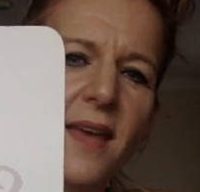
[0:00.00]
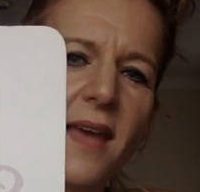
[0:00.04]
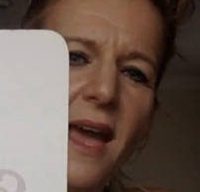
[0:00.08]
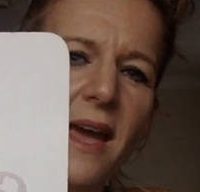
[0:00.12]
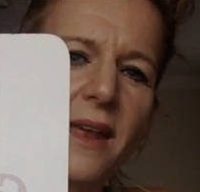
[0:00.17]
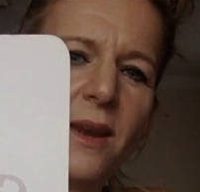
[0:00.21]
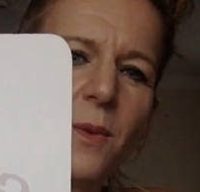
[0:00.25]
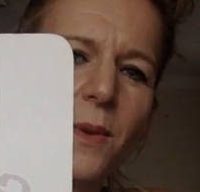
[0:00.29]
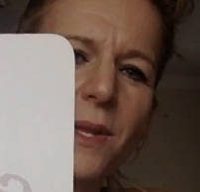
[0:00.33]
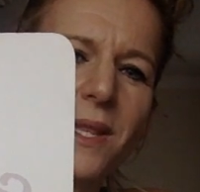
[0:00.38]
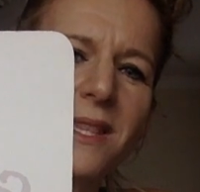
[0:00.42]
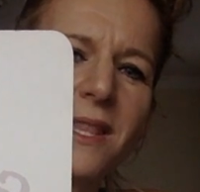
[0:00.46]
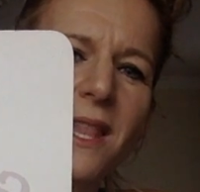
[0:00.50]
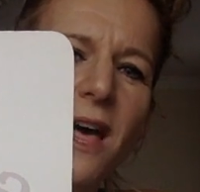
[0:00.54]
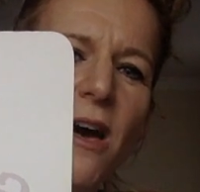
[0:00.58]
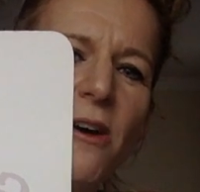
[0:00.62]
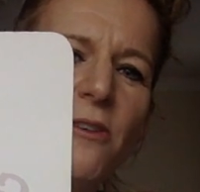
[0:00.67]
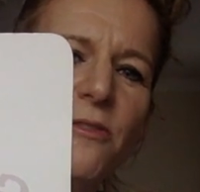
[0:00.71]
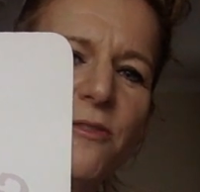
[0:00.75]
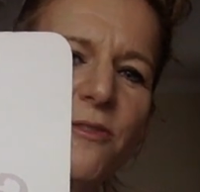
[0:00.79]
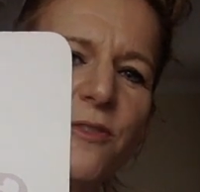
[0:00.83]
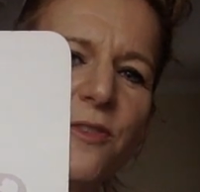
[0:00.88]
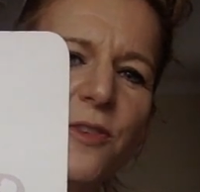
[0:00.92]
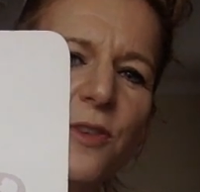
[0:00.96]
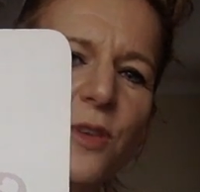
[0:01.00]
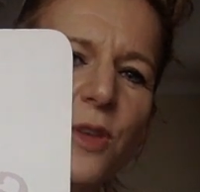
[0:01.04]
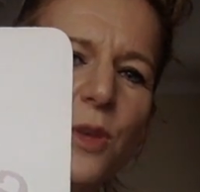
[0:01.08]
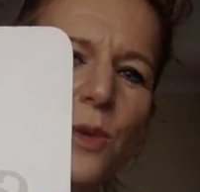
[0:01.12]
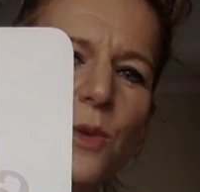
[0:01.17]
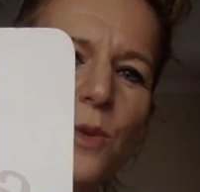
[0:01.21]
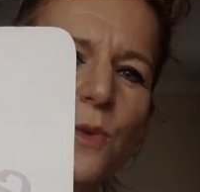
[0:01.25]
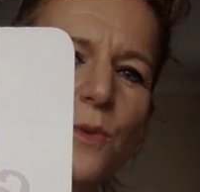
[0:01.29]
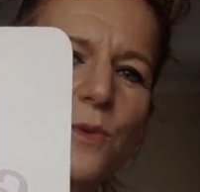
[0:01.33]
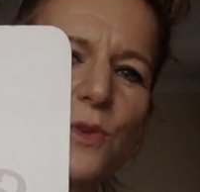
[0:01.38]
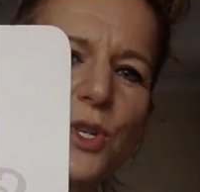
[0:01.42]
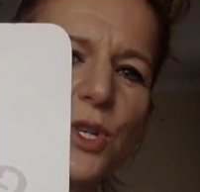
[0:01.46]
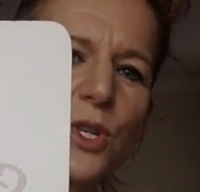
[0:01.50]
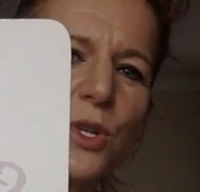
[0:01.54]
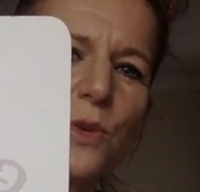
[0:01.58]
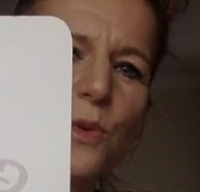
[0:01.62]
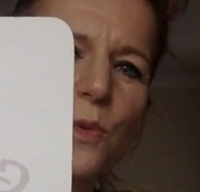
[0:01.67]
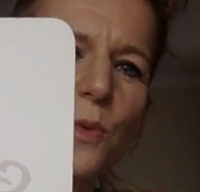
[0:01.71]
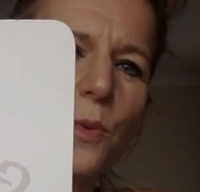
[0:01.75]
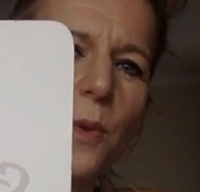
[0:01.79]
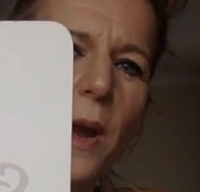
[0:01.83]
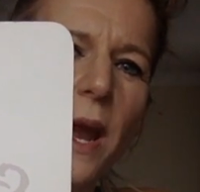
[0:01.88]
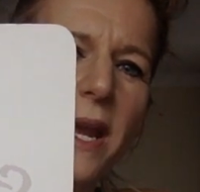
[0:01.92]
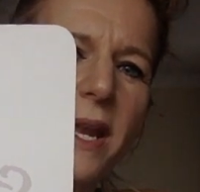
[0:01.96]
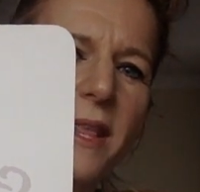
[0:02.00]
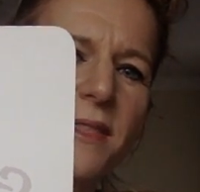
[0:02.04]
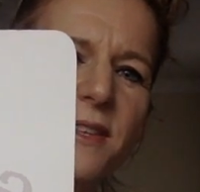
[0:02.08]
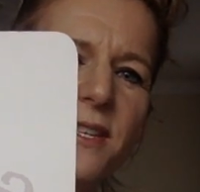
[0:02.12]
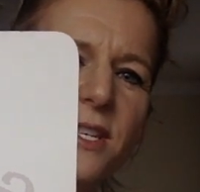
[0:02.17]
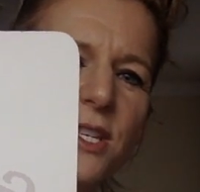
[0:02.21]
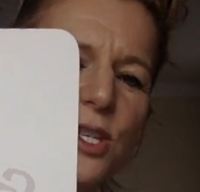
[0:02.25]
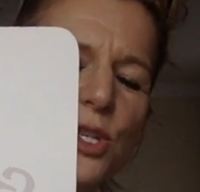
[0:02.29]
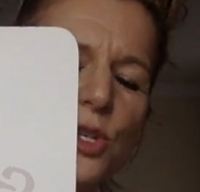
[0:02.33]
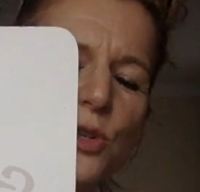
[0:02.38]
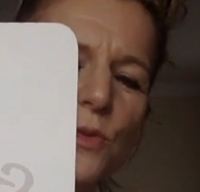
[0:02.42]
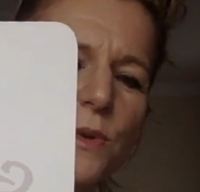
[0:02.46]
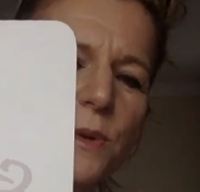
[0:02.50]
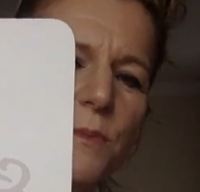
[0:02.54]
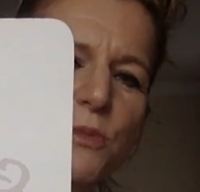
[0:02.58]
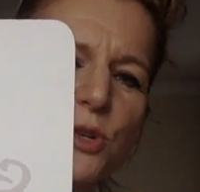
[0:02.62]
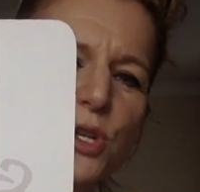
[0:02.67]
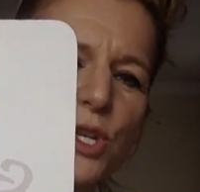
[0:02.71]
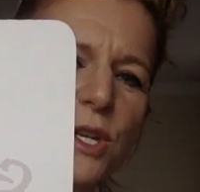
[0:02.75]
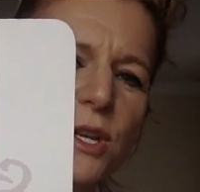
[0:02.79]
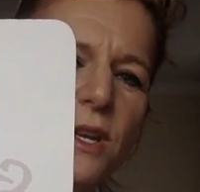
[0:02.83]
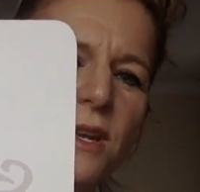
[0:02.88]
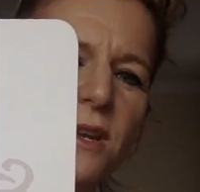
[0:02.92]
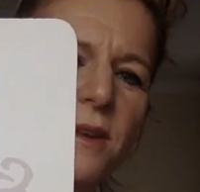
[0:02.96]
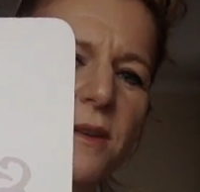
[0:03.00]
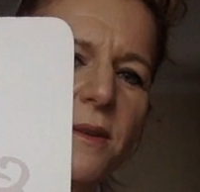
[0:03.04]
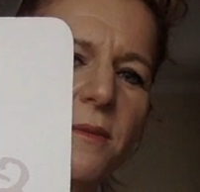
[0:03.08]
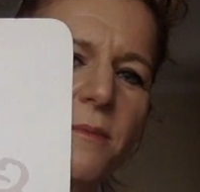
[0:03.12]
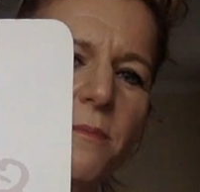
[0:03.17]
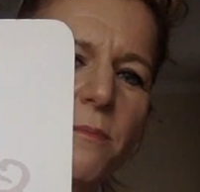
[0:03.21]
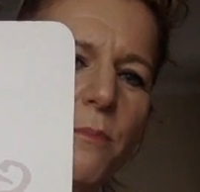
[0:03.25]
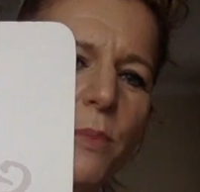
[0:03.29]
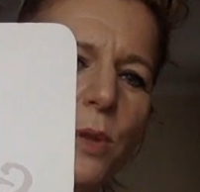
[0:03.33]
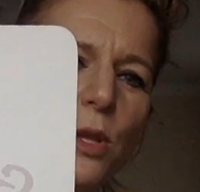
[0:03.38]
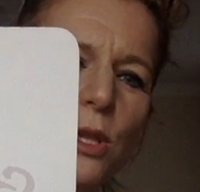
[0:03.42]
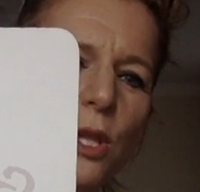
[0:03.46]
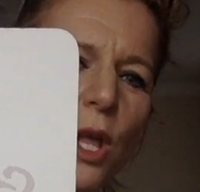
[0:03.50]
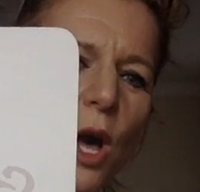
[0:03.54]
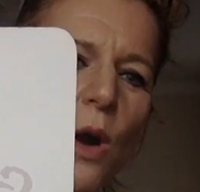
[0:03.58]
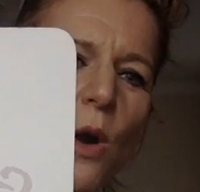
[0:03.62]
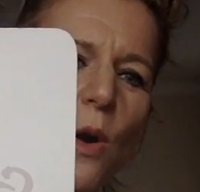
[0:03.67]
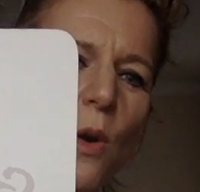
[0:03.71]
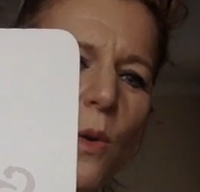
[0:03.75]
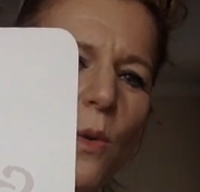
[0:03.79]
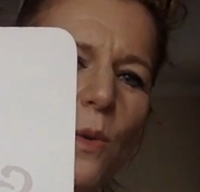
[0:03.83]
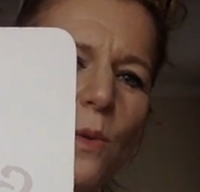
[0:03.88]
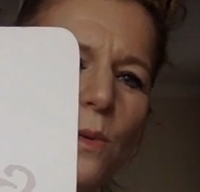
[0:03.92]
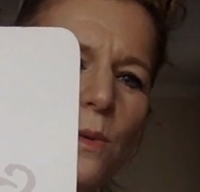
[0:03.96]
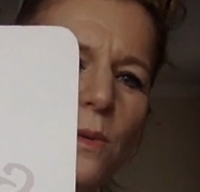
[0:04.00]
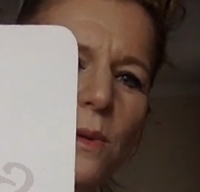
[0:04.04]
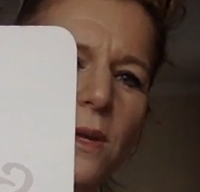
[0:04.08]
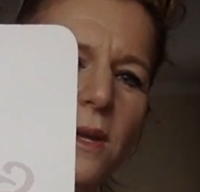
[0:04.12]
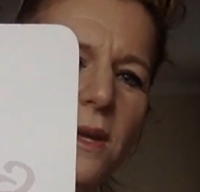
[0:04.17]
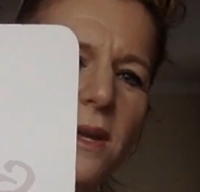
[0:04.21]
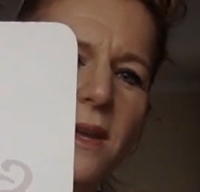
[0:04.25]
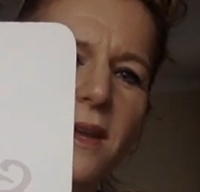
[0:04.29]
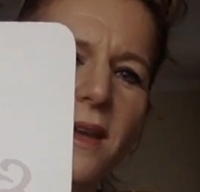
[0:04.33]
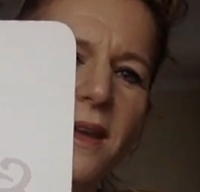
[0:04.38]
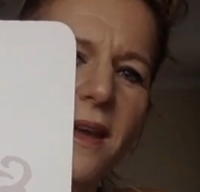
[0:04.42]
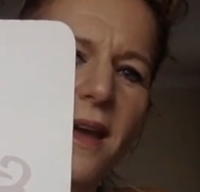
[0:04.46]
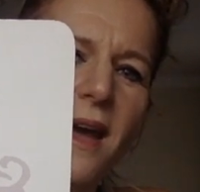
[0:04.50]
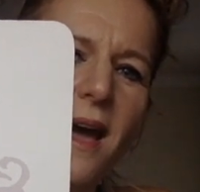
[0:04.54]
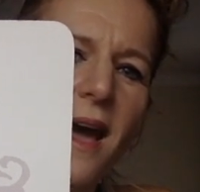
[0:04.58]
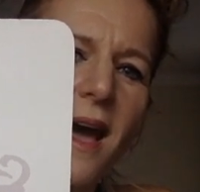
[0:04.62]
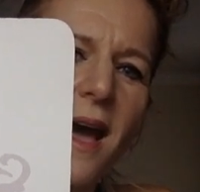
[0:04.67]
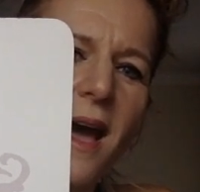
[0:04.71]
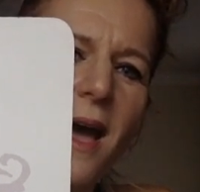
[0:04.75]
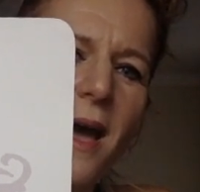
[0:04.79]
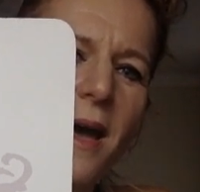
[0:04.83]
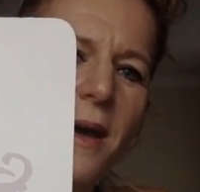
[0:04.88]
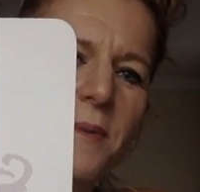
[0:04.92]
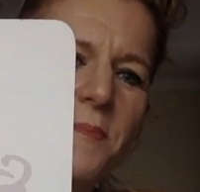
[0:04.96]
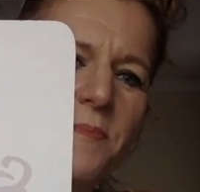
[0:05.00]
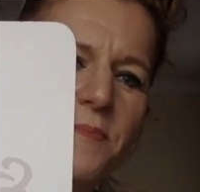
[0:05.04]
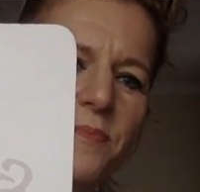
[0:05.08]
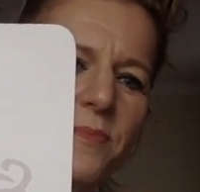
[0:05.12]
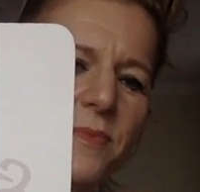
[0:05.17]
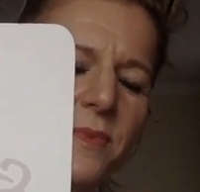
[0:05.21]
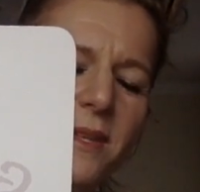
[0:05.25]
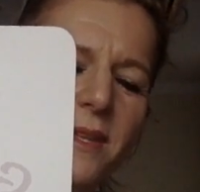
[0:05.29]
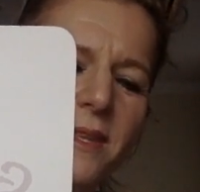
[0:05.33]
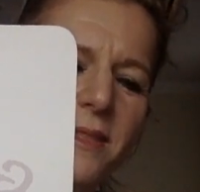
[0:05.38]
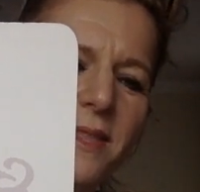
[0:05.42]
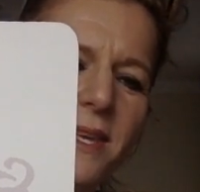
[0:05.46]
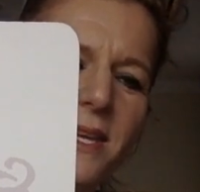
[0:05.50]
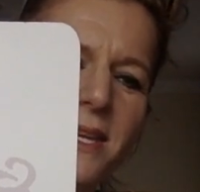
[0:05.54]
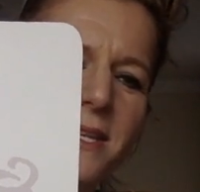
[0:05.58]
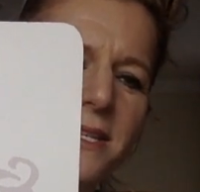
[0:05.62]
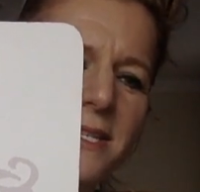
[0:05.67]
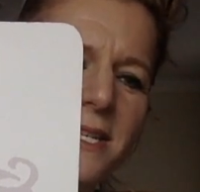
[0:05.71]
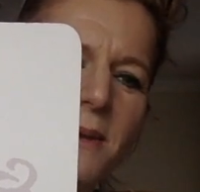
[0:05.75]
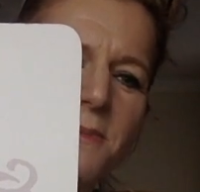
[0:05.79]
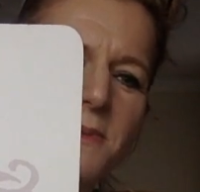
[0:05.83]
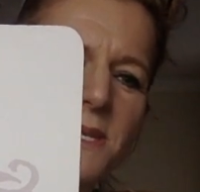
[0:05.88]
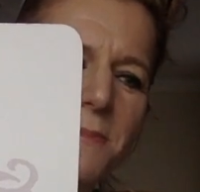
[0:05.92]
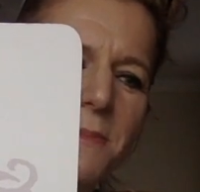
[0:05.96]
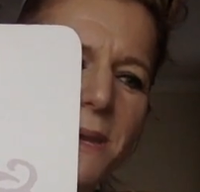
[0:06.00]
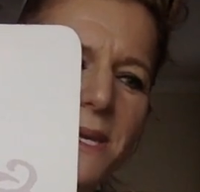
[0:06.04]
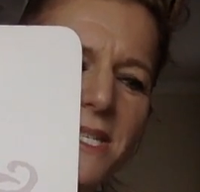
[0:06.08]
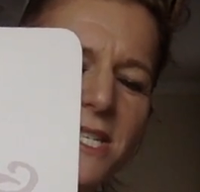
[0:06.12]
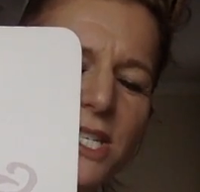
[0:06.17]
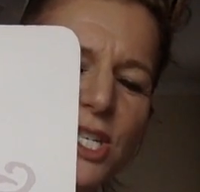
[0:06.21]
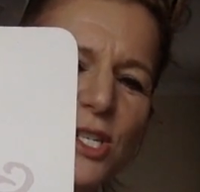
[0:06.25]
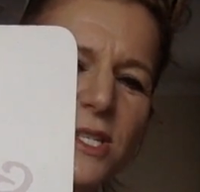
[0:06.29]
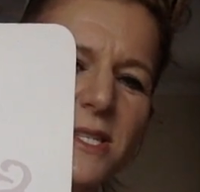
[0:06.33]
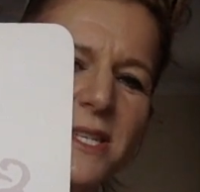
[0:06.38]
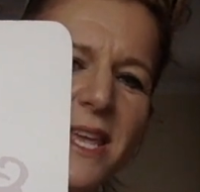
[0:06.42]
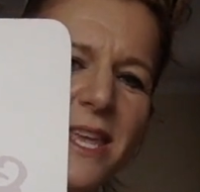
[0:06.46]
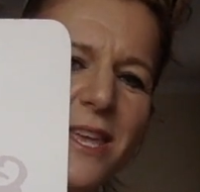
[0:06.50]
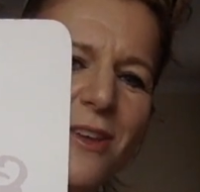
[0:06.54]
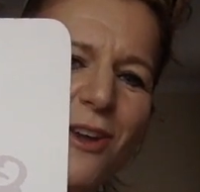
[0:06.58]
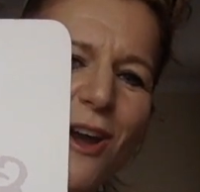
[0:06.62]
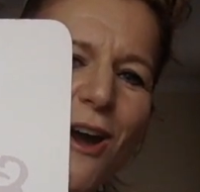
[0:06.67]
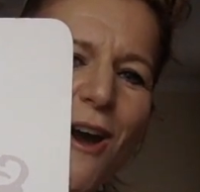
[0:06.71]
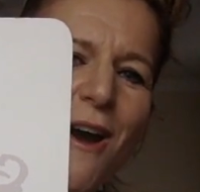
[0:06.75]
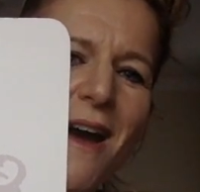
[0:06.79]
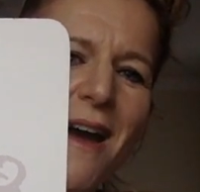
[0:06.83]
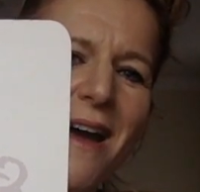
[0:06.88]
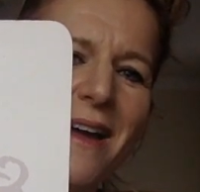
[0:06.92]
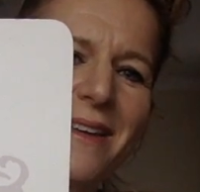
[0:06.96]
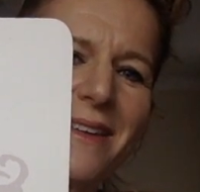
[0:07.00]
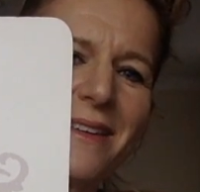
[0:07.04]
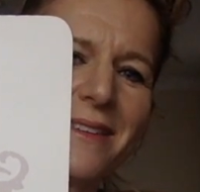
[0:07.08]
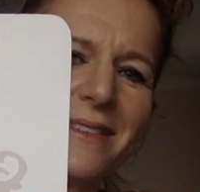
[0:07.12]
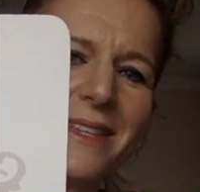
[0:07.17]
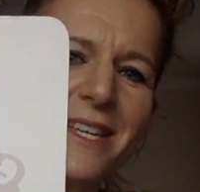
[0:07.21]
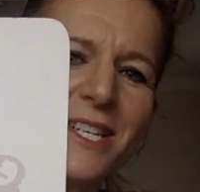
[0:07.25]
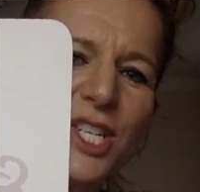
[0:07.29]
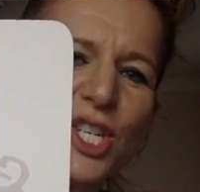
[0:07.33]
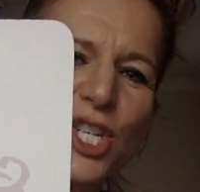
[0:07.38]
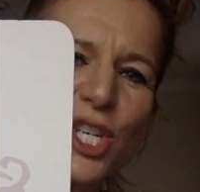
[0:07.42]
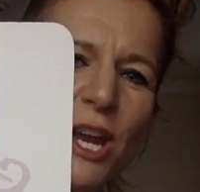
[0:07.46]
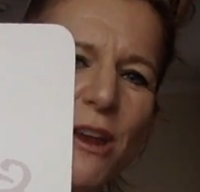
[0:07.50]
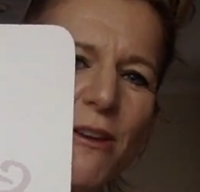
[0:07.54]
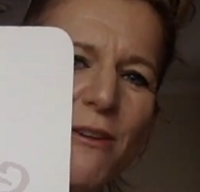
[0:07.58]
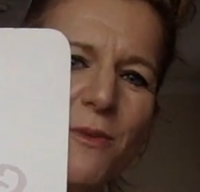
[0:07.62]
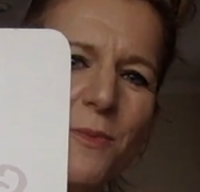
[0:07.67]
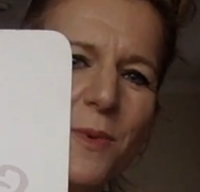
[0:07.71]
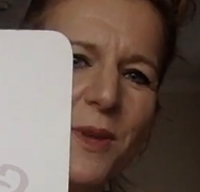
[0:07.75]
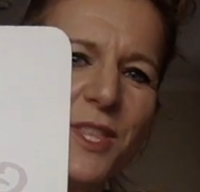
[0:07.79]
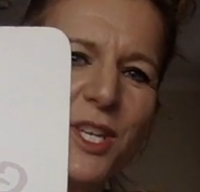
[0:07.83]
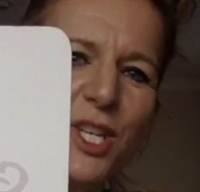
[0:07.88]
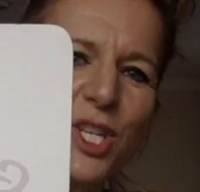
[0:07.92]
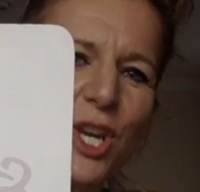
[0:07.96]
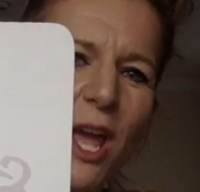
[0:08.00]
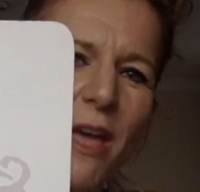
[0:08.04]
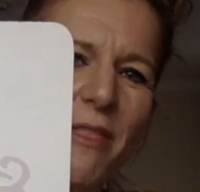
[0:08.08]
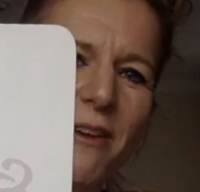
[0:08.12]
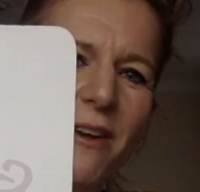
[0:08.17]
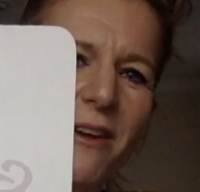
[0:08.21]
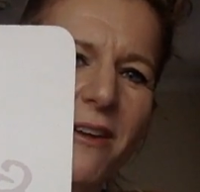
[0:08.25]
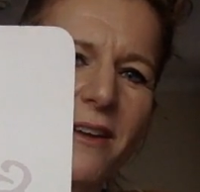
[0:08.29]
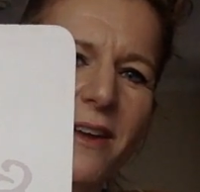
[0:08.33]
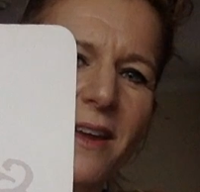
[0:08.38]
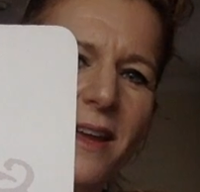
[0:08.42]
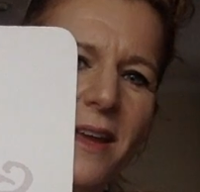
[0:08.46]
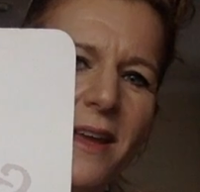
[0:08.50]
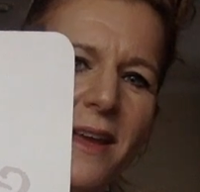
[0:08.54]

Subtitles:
And I would love for you to write in the description below the types of messages that you got. Let's share it with each other.